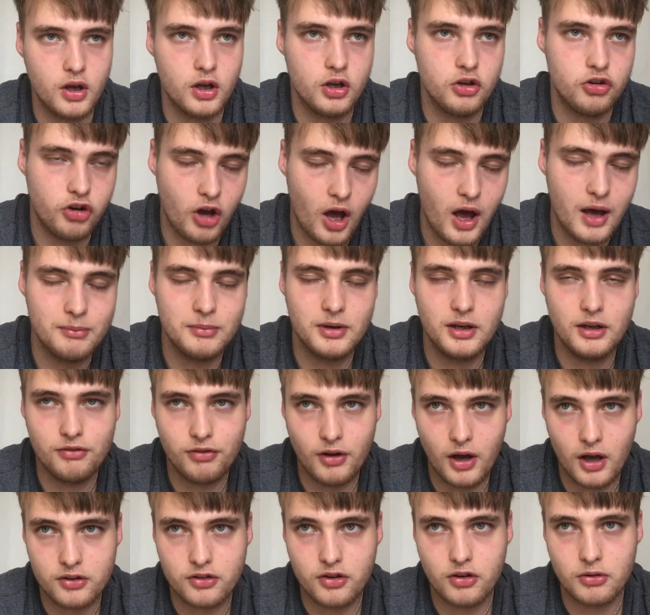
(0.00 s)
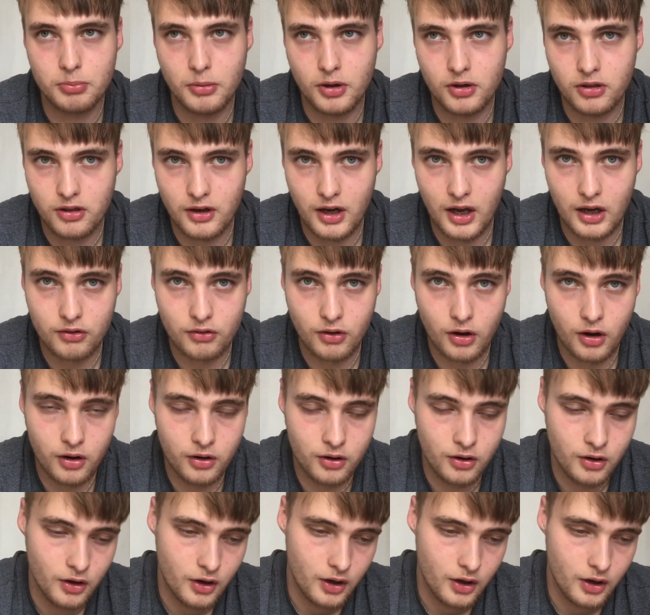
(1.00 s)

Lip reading: Germany versus Montenegro.